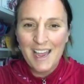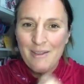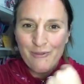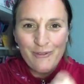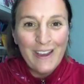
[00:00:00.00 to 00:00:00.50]
I
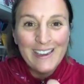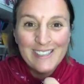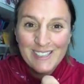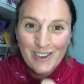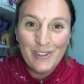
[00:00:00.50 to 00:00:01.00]
am fucking
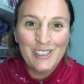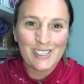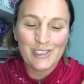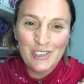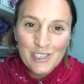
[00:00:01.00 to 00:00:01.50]
stoked
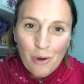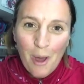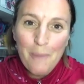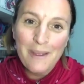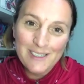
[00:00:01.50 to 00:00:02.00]
to show
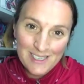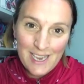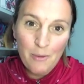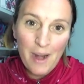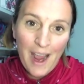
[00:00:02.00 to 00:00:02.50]
up and
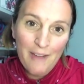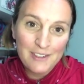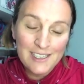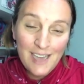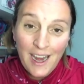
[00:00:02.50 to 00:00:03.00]
say what I have
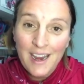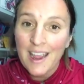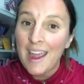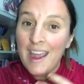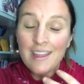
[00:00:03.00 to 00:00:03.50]
to say
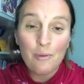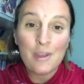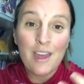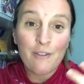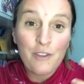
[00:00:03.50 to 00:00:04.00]
in the way
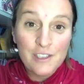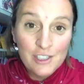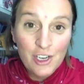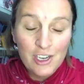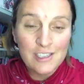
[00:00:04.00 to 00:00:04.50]
that feels
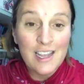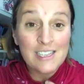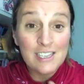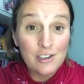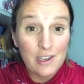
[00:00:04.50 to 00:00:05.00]
good. So
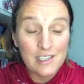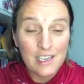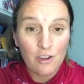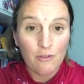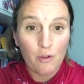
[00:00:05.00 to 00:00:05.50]
that's
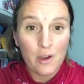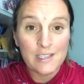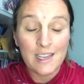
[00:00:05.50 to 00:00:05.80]
trusting your voice.